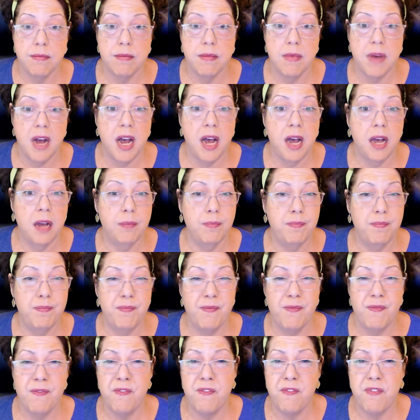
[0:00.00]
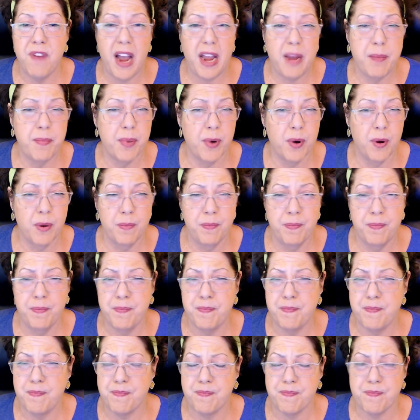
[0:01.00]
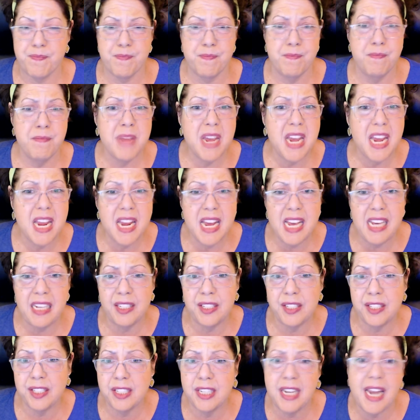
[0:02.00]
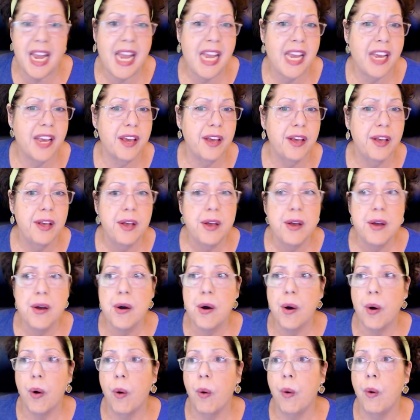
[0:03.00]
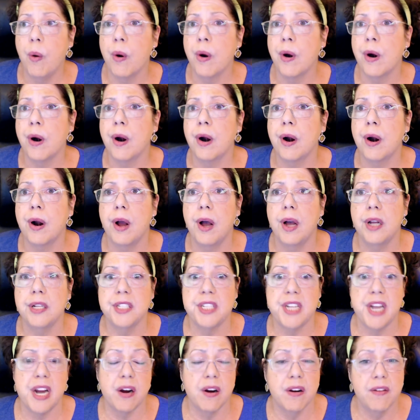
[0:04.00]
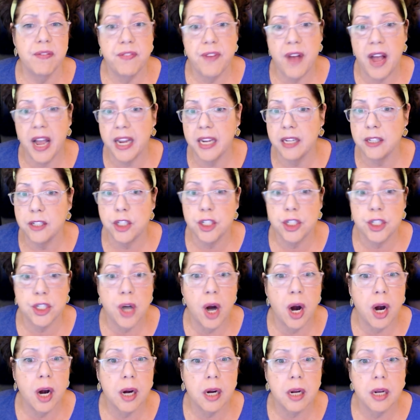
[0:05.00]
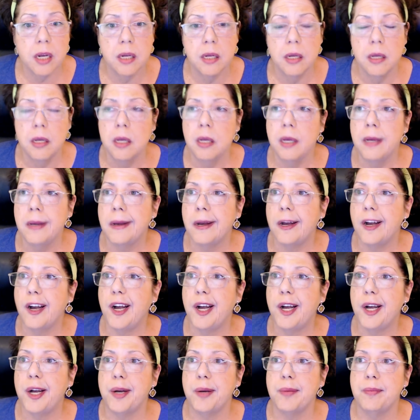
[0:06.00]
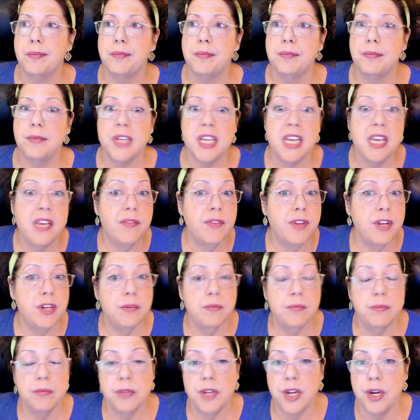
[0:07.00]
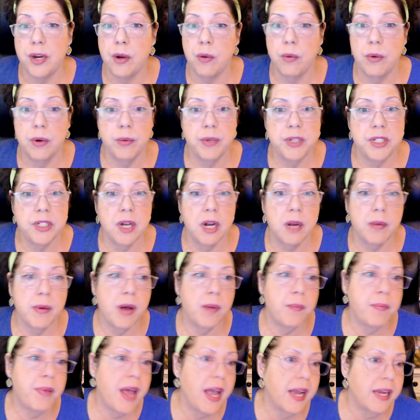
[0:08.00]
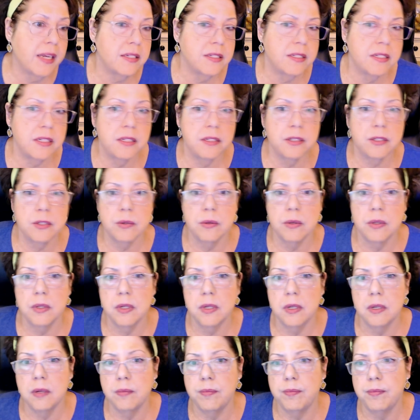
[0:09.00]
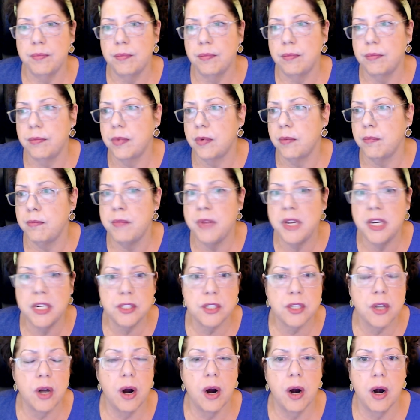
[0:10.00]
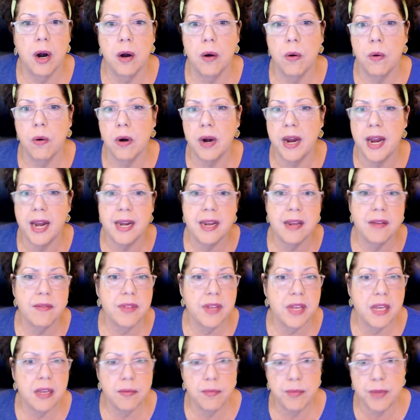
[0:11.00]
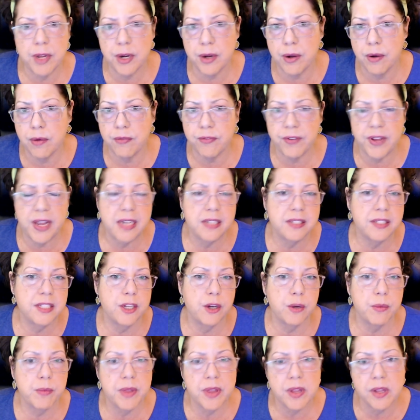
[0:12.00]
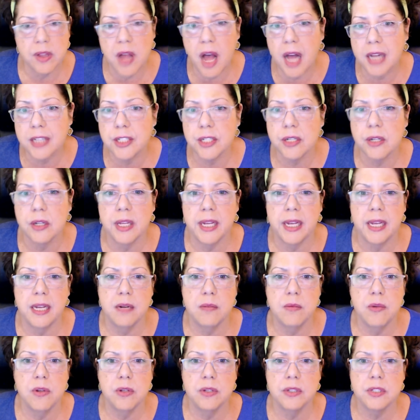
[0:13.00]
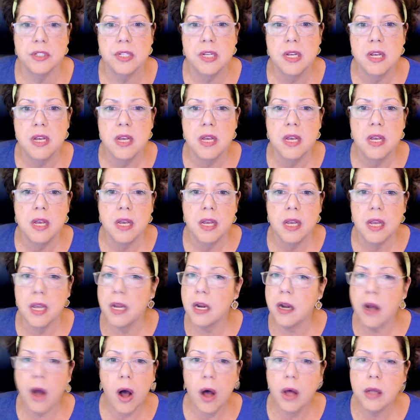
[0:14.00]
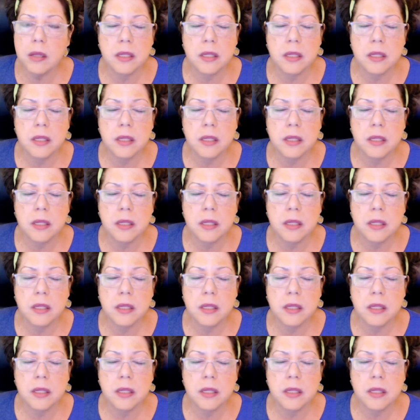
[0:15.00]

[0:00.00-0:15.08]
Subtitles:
a viper, meanie snake, or a terrifying shark. Even, you know, when we talk about Pegasus or the Minotaur or any of the, you know, fantasy or mythological animals, it all